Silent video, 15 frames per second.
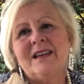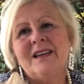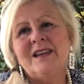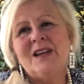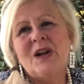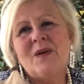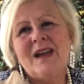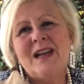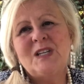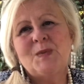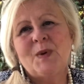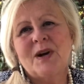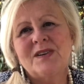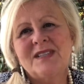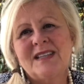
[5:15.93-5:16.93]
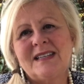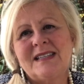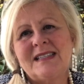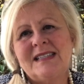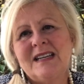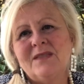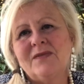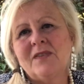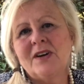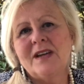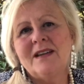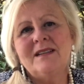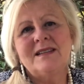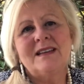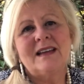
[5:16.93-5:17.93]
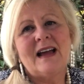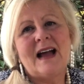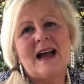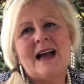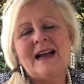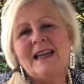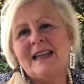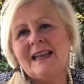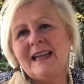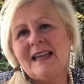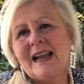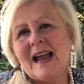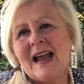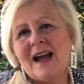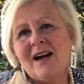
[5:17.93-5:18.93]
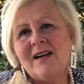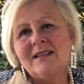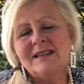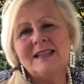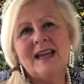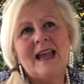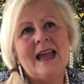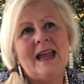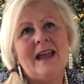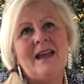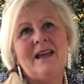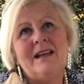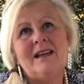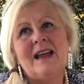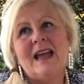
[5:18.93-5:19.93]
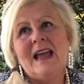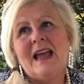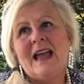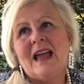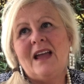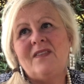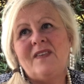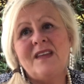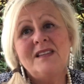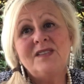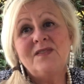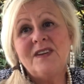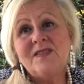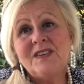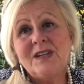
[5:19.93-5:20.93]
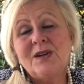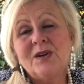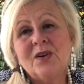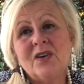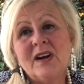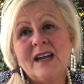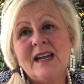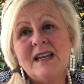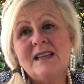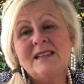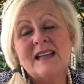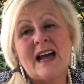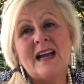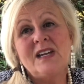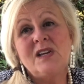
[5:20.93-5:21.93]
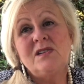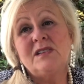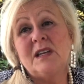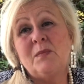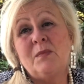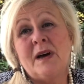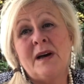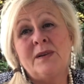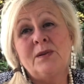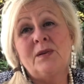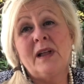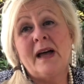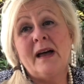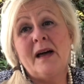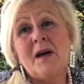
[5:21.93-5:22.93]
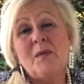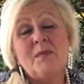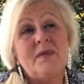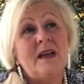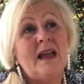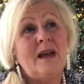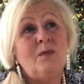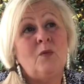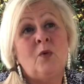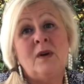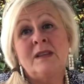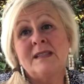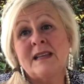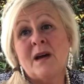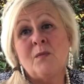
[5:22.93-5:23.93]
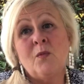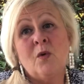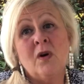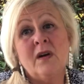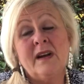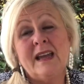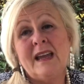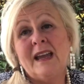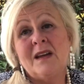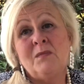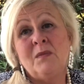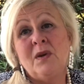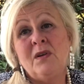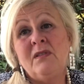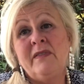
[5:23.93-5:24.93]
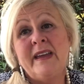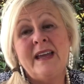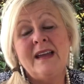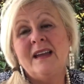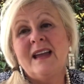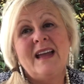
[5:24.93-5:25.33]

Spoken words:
you know, each person is different. I can get out, and if it's 50 degrees, I usually bundle up, and once I'm working and moving,